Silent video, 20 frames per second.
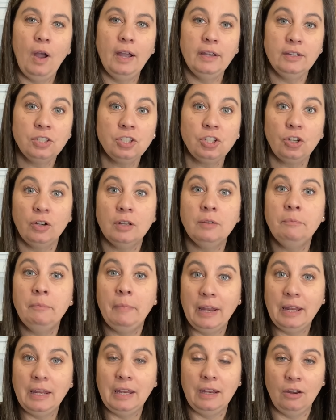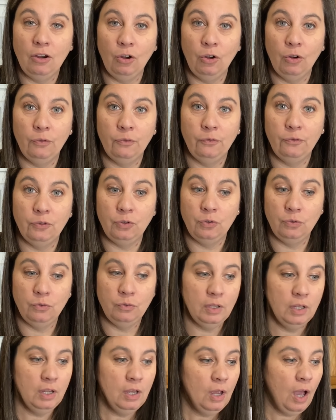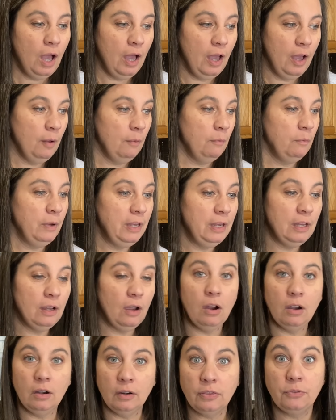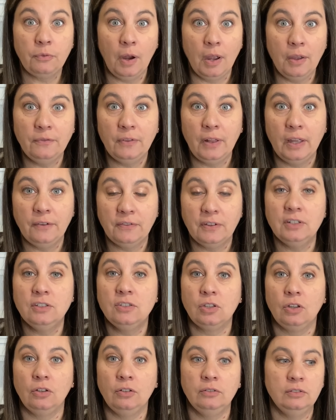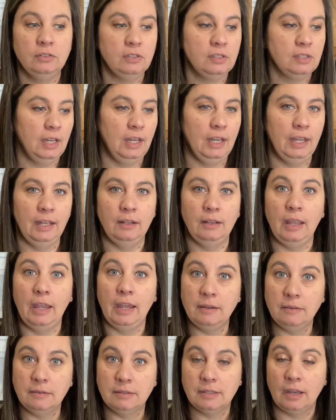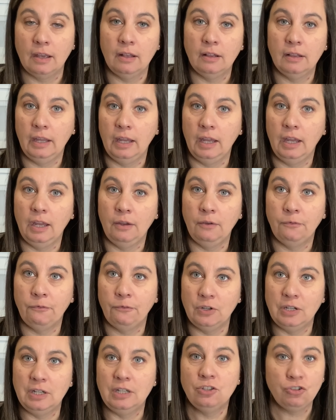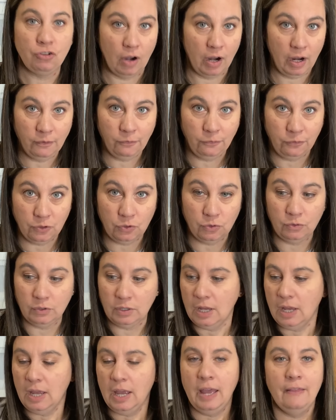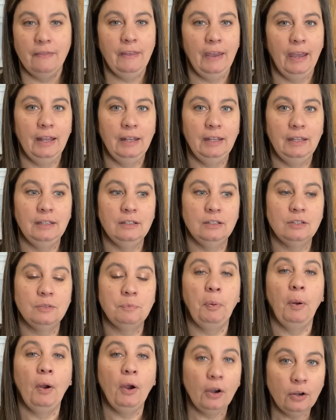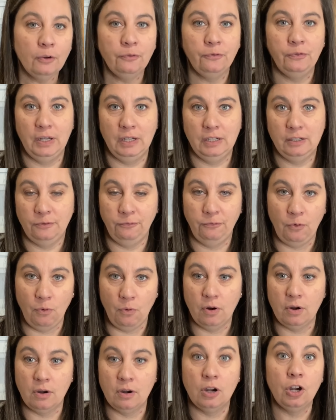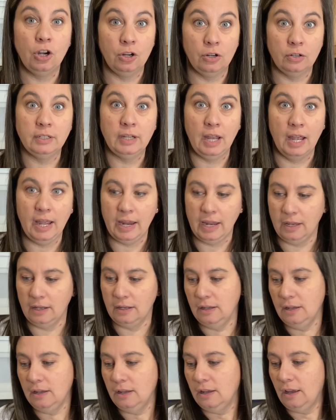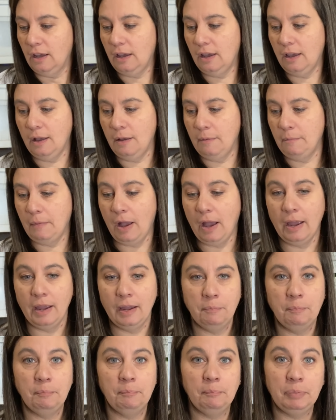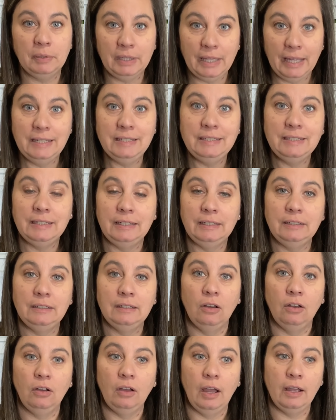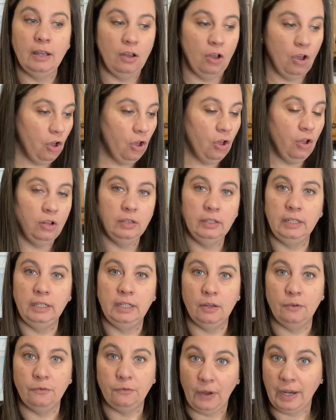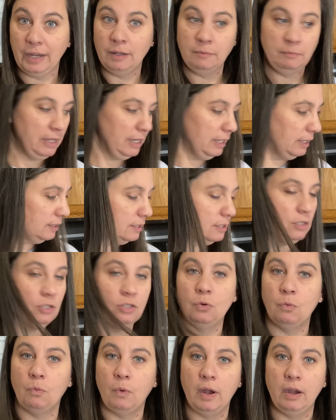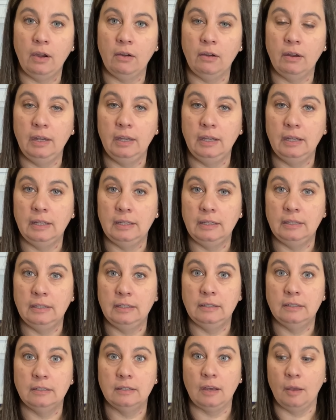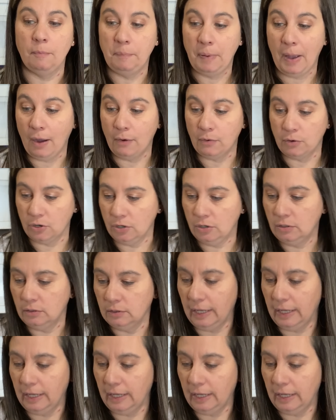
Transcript: I started making her food. We are Thrive Life consultants, and they sell a freeze-dried food that is perfect for her diet. I blend it all in a Vitamix, so where it is a powder